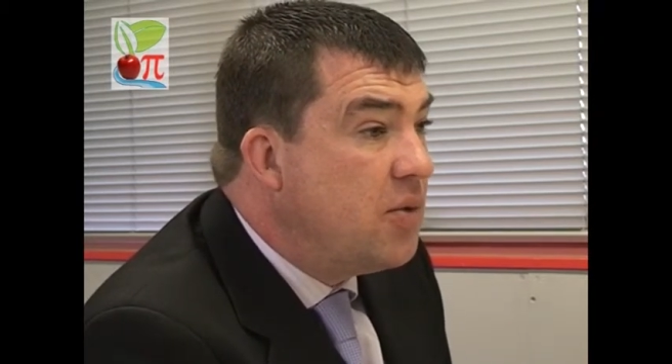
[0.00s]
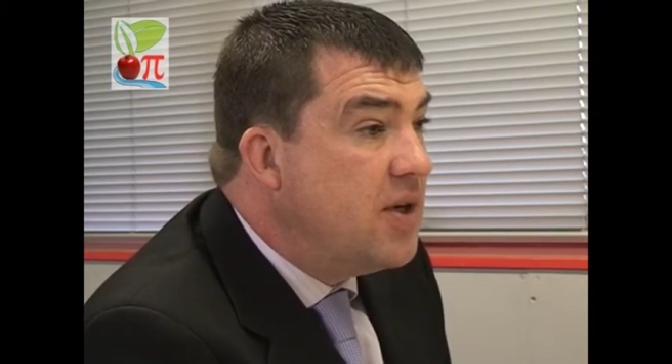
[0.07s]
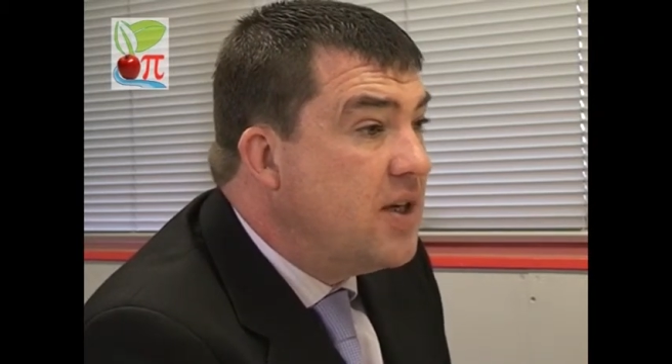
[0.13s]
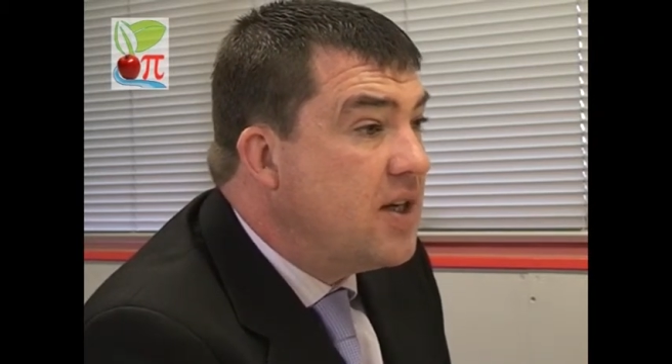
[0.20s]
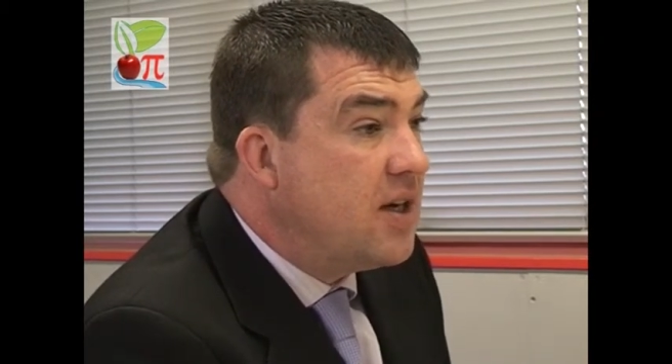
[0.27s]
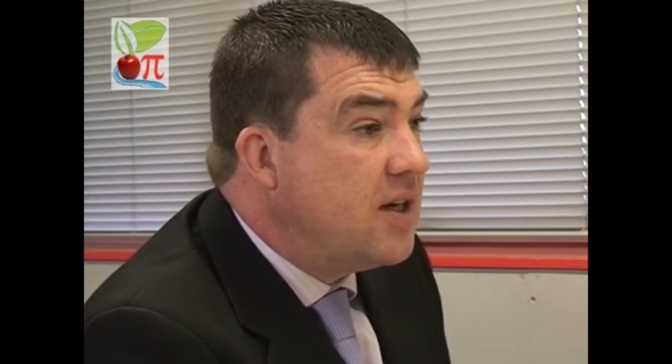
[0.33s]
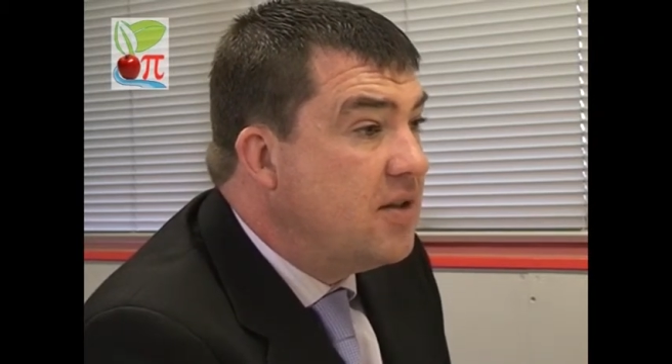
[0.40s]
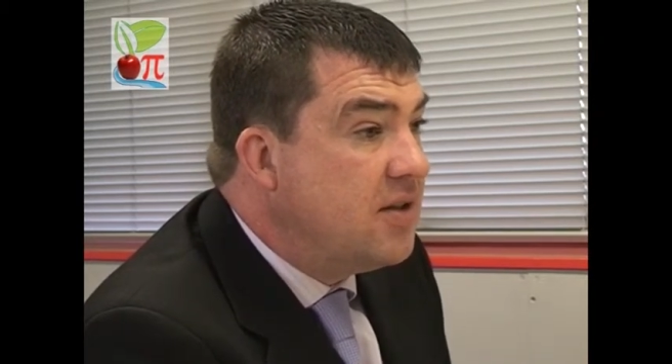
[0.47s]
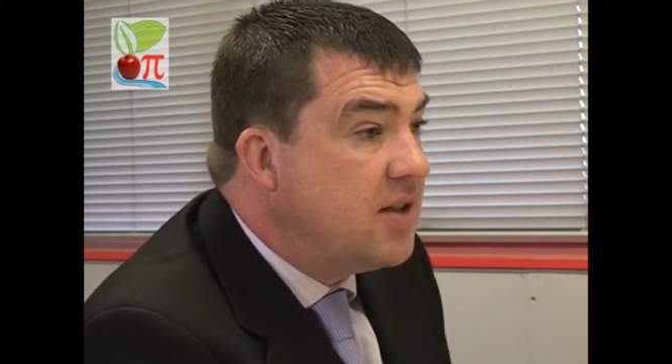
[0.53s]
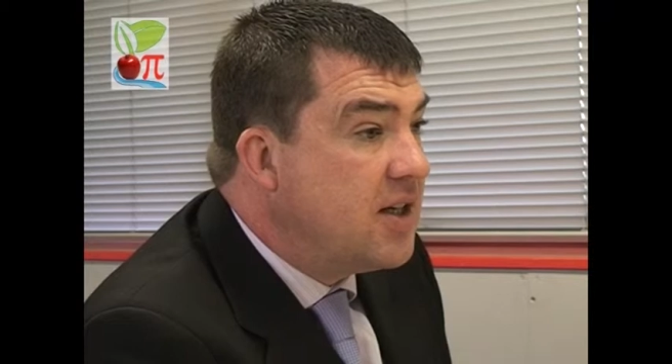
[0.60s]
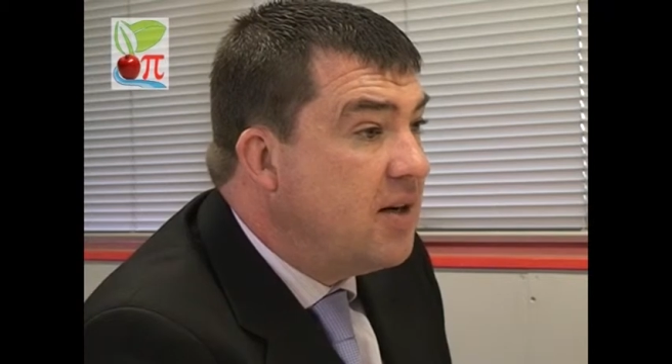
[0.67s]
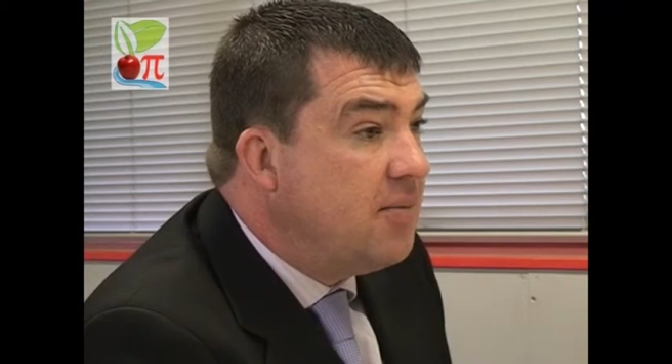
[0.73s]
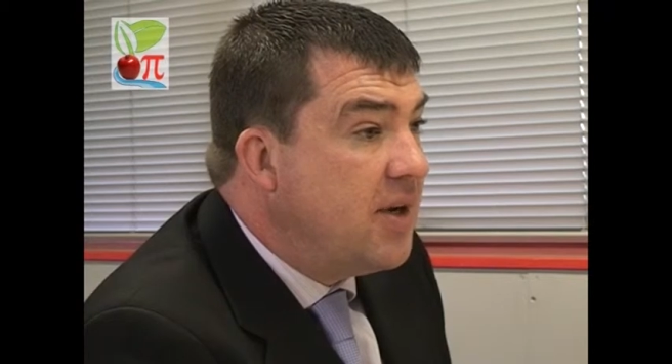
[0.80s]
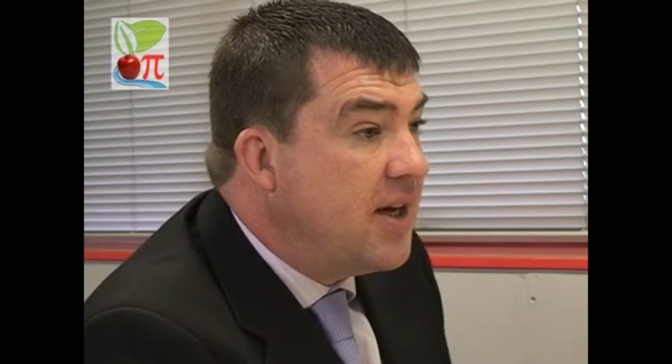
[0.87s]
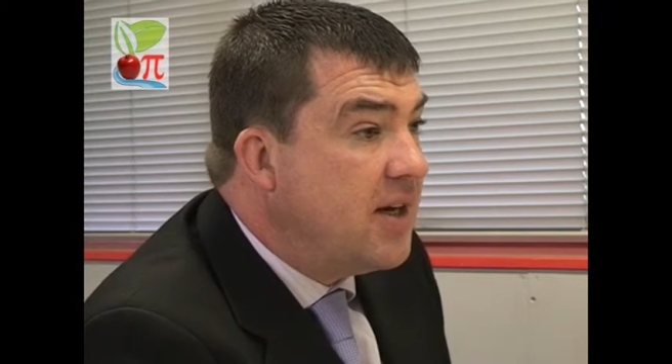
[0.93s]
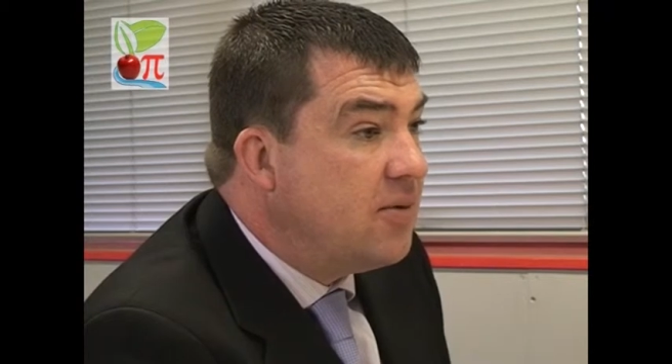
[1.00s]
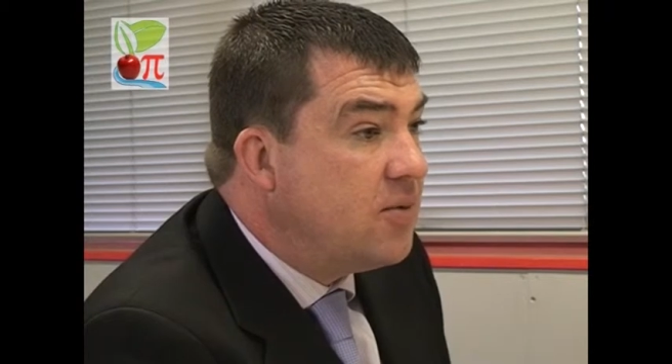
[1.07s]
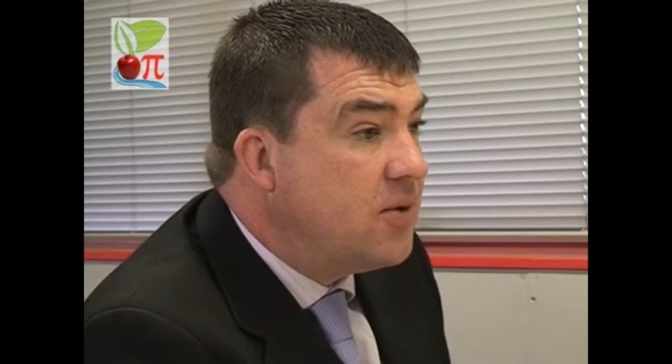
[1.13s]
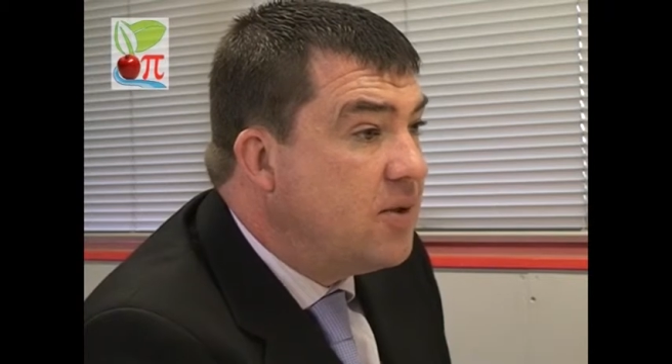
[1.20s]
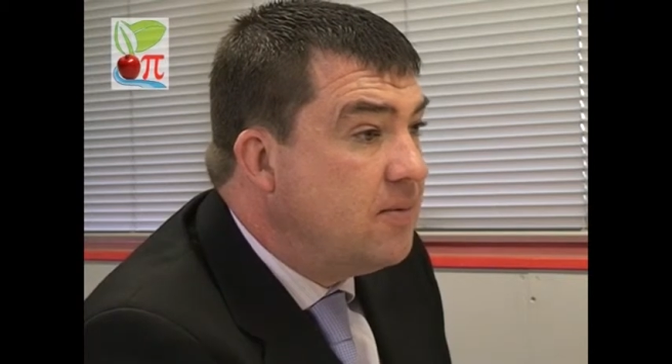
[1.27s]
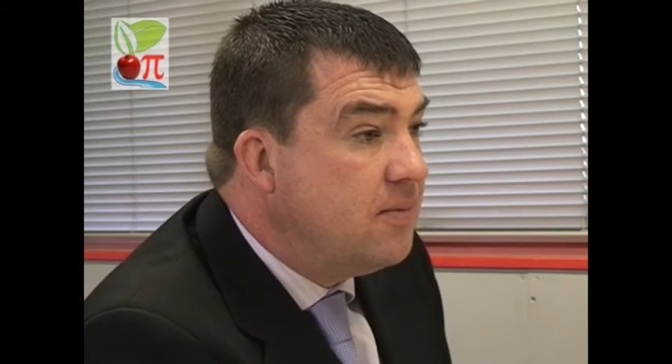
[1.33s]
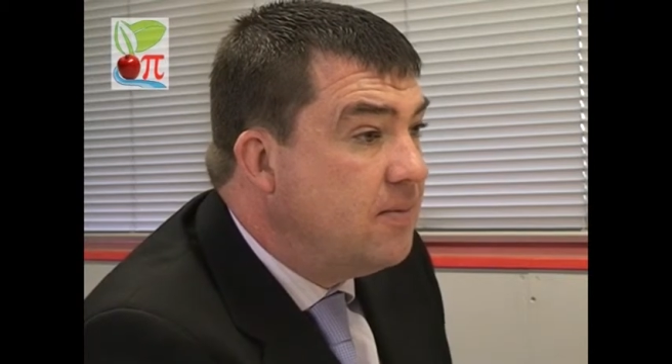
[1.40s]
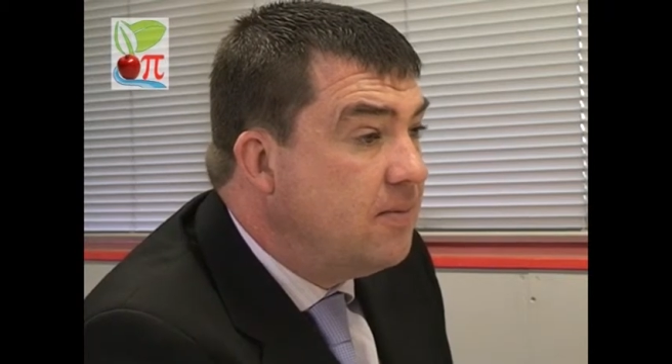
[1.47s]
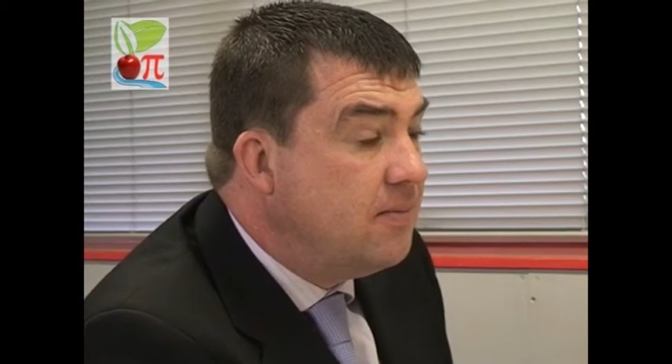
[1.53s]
3 days to come out.